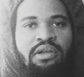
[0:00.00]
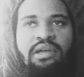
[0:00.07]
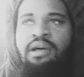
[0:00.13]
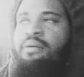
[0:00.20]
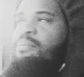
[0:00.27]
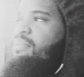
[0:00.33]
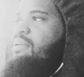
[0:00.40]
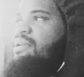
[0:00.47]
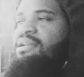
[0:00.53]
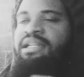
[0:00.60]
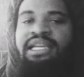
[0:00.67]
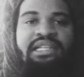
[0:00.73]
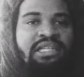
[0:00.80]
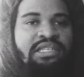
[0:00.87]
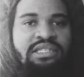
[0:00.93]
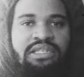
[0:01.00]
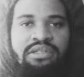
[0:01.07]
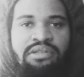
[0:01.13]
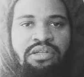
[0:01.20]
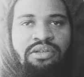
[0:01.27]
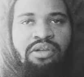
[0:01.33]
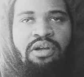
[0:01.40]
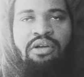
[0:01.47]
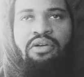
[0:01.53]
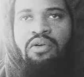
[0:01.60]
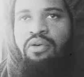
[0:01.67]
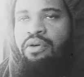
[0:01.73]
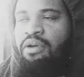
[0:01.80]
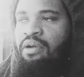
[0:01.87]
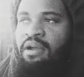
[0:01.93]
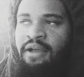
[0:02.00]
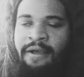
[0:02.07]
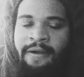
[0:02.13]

Completely took the third quarter.